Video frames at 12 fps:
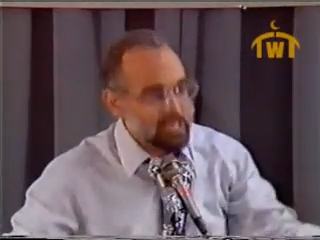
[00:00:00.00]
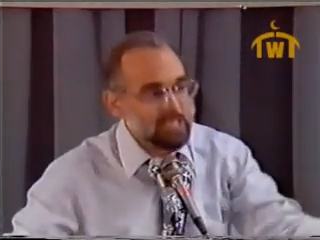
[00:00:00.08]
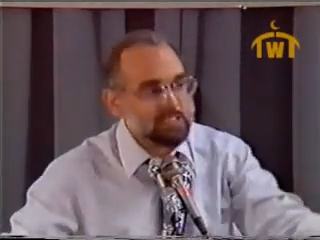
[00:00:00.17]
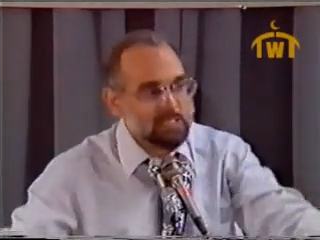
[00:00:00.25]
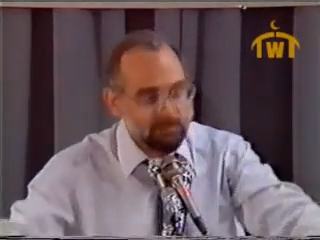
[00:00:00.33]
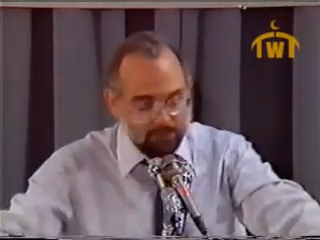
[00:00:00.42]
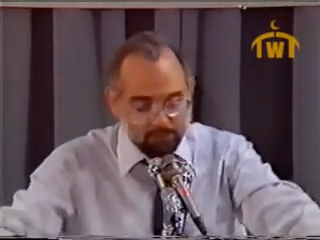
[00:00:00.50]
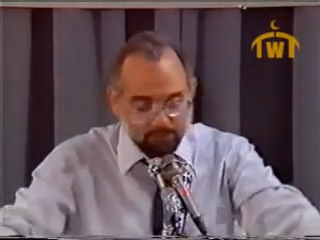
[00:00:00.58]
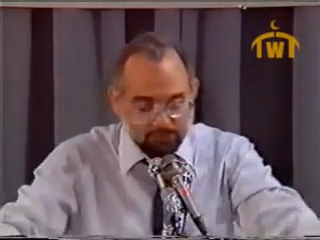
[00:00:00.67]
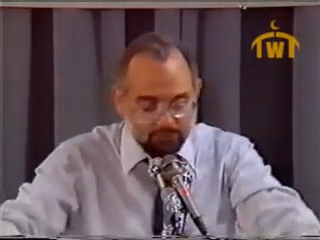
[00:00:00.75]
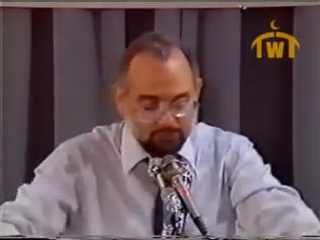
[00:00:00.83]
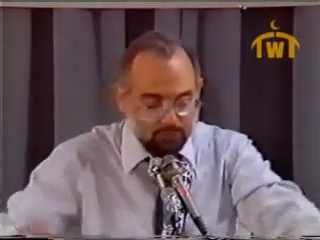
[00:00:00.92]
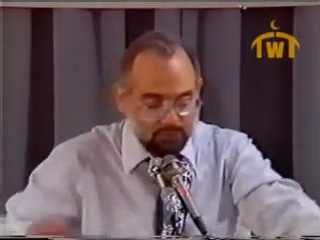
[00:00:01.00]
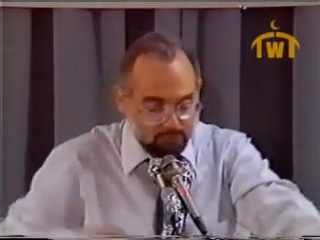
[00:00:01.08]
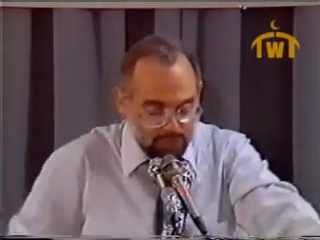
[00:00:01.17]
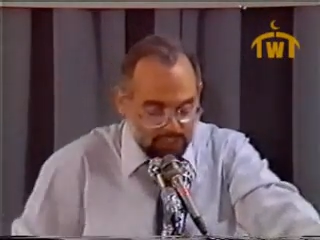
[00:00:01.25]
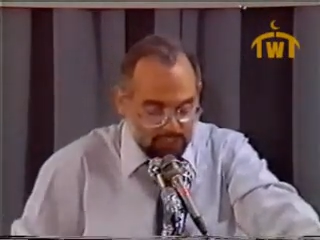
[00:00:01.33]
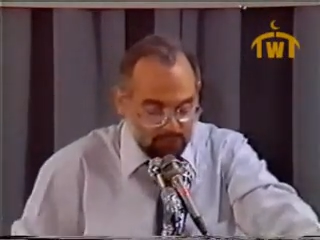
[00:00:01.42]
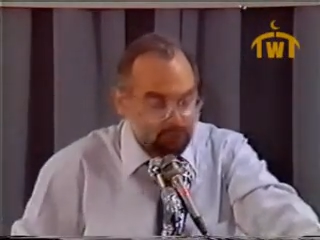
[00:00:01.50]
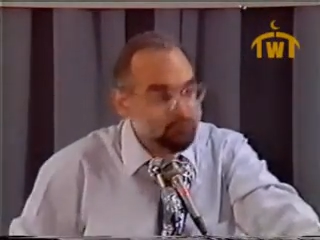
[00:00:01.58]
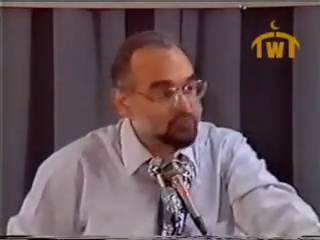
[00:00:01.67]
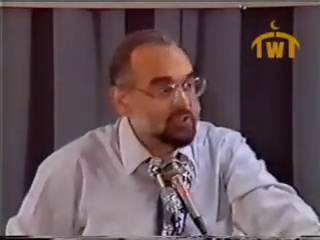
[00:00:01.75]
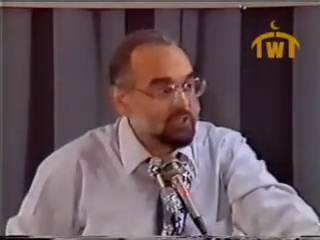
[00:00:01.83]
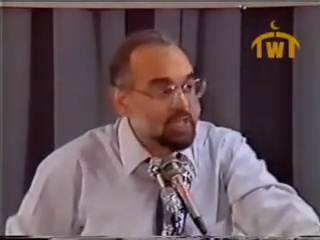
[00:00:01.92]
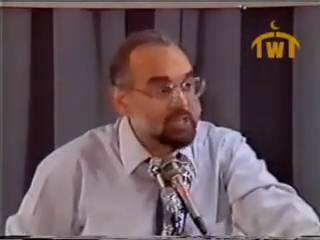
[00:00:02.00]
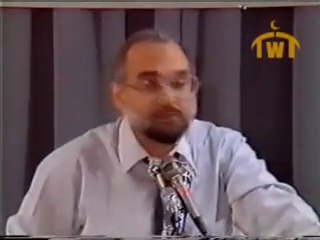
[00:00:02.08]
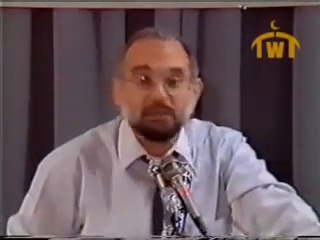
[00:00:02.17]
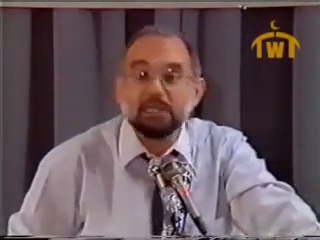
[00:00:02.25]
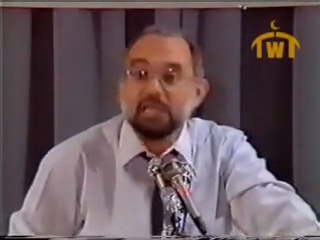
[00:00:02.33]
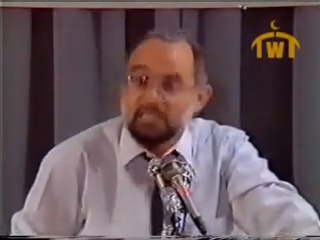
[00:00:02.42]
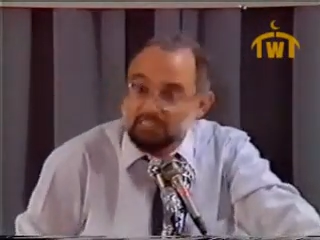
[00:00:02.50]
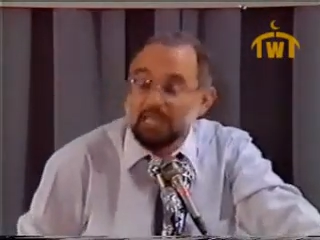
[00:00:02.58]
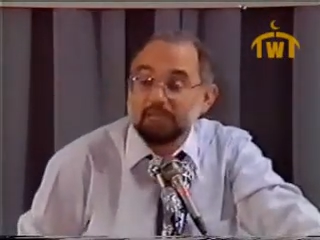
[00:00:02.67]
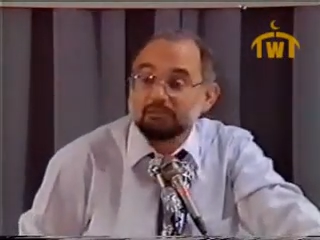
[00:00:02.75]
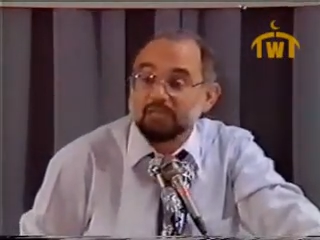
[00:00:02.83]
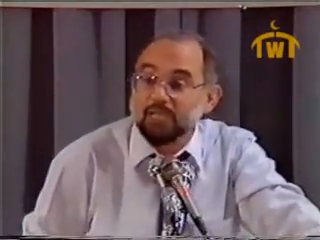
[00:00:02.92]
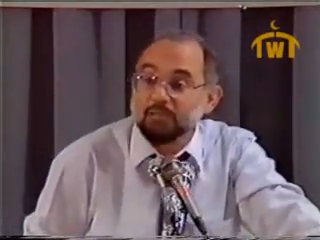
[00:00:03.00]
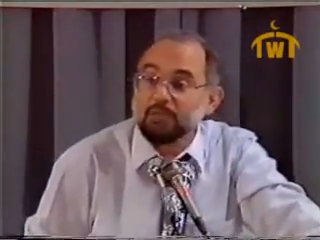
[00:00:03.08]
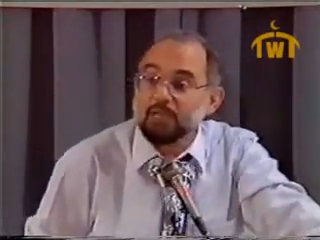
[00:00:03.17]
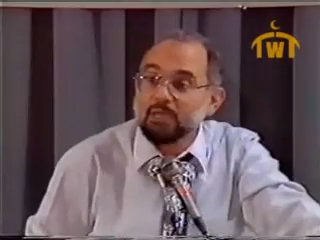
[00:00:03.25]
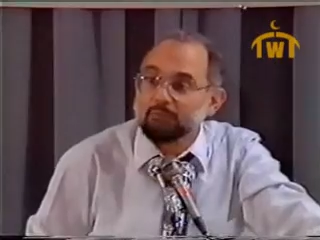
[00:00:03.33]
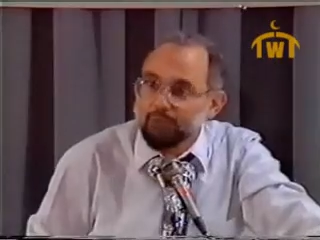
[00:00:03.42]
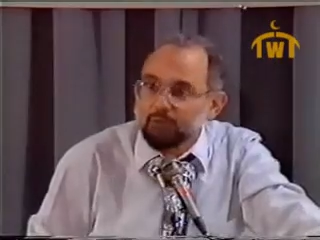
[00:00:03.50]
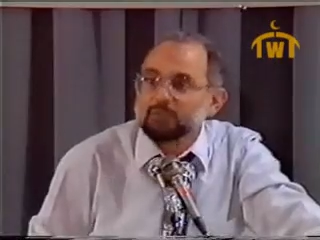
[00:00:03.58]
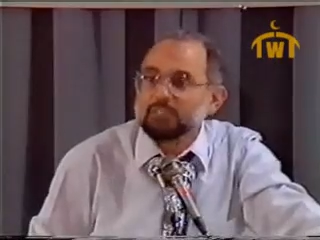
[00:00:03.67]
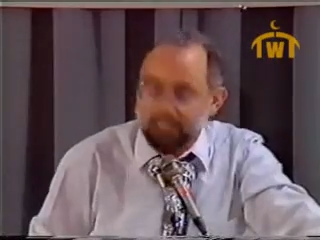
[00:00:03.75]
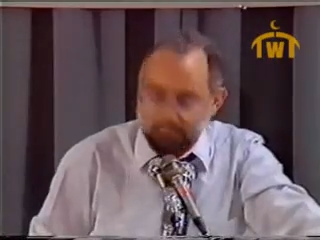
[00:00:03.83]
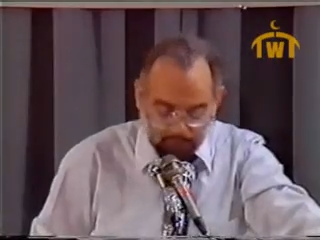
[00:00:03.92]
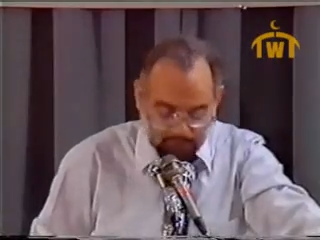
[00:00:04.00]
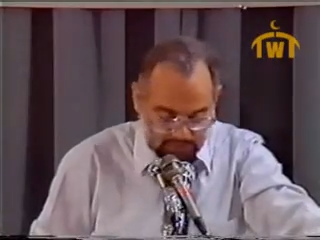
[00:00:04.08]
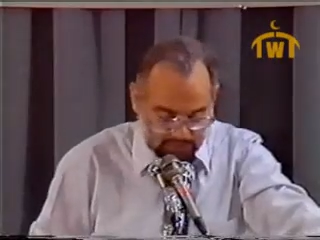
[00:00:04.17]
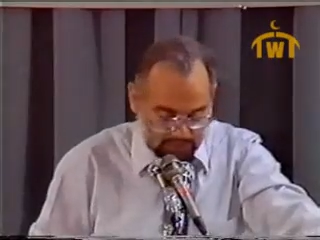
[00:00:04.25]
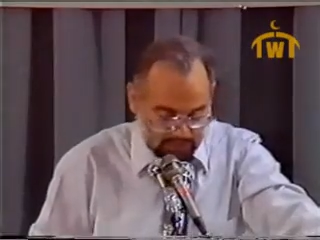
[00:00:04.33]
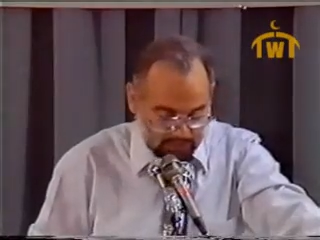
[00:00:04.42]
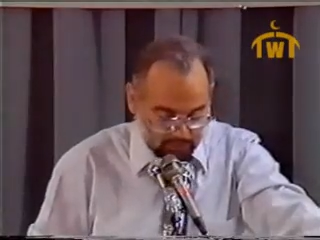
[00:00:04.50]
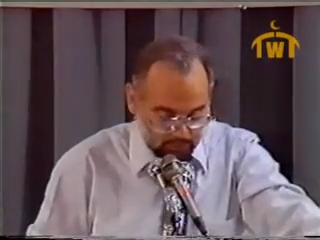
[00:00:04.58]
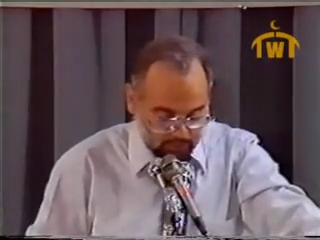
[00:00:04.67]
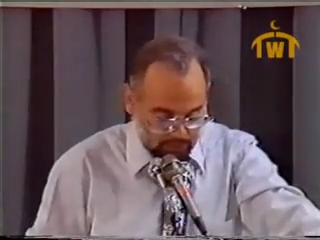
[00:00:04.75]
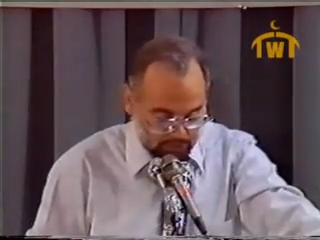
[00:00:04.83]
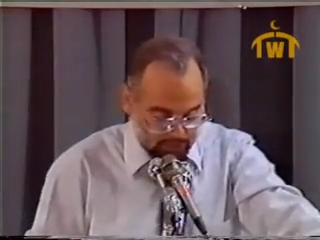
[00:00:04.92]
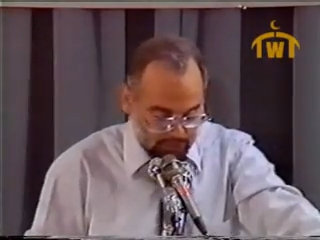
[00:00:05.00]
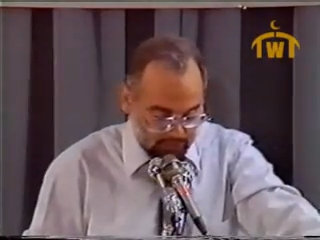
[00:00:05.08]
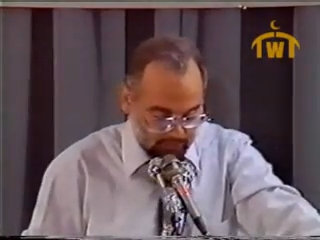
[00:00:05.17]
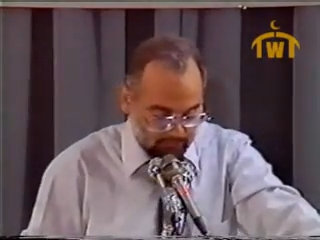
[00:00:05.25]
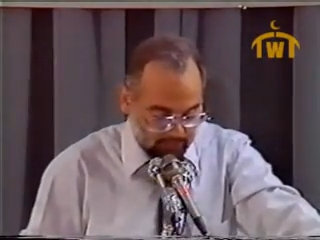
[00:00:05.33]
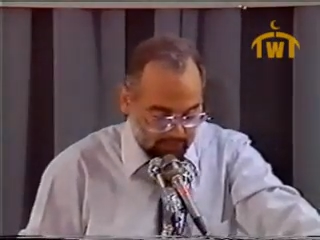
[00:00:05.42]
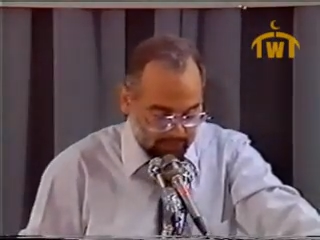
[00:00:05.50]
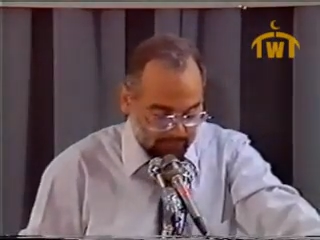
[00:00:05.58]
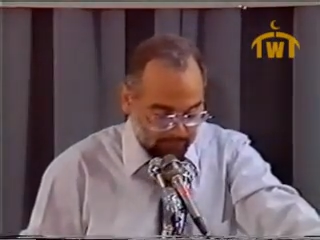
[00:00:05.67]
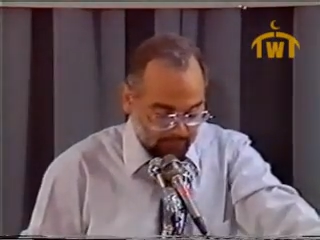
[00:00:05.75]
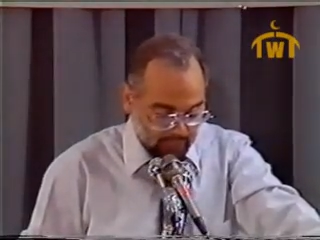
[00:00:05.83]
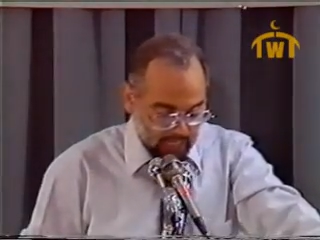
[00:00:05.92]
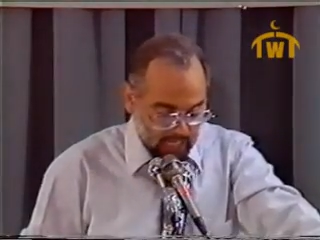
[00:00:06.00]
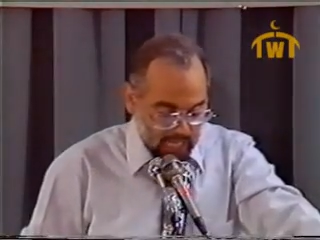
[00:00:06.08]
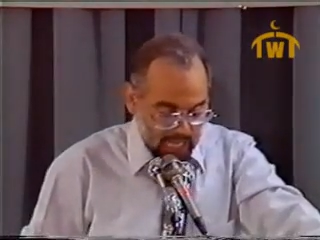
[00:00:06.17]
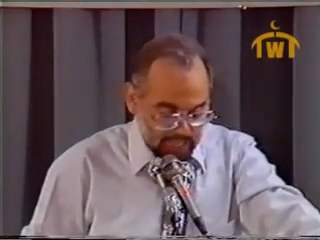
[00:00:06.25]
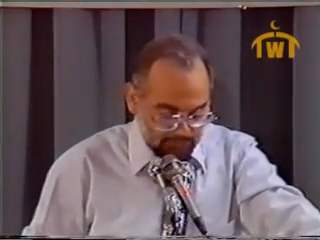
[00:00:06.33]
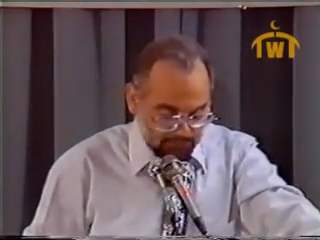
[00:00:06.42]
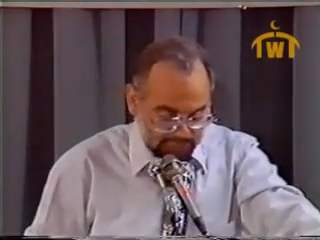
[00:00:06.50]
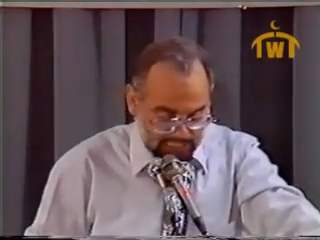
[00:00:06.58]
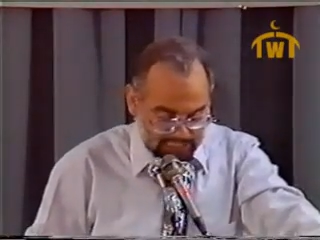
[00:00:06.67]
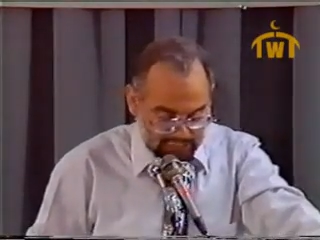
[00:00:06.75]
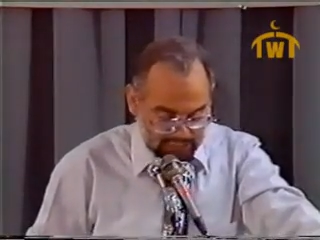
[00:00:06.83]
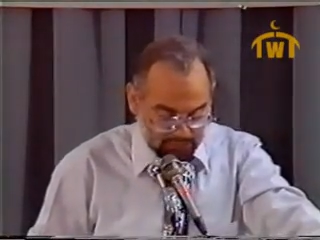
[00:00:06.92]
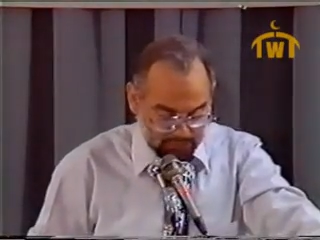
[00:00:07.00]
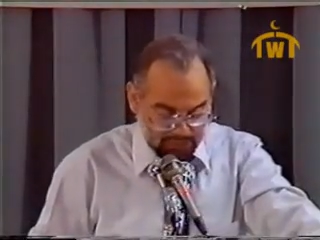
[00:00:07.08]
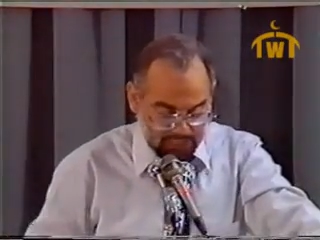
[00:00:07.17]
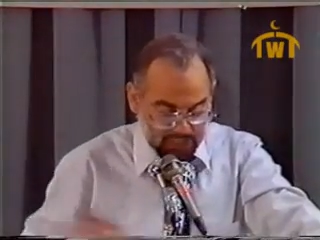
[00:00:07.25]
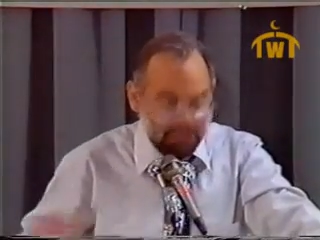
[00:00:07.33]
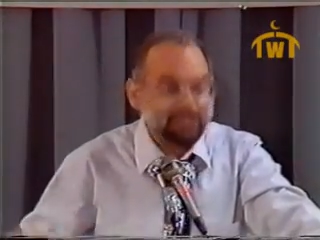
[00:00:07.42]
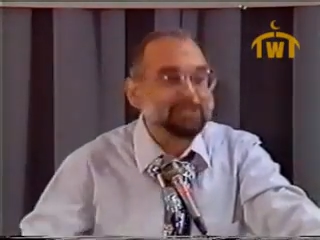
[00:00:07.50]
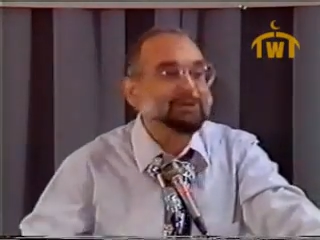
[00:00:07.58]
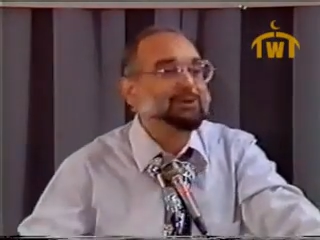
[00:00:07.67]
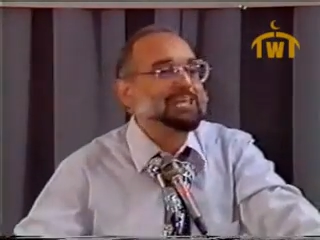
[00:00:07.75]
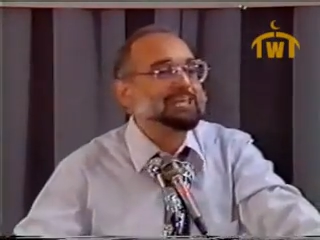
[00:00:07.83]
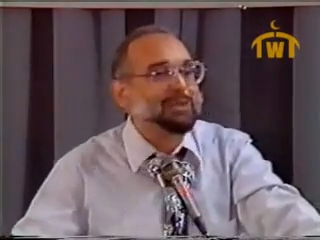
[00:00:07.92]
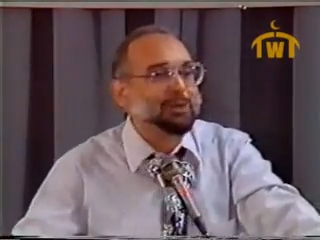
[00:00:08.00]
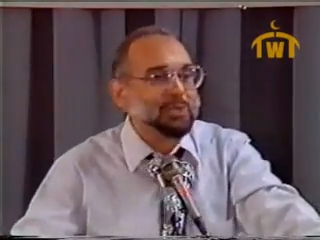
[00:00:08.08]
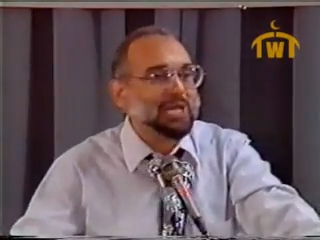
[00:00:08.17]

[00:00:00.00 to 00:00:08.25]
Yes, every Prophet was way and truth and life in his lifetime, because he represented the true teaching of God. As far as interpretation, or that the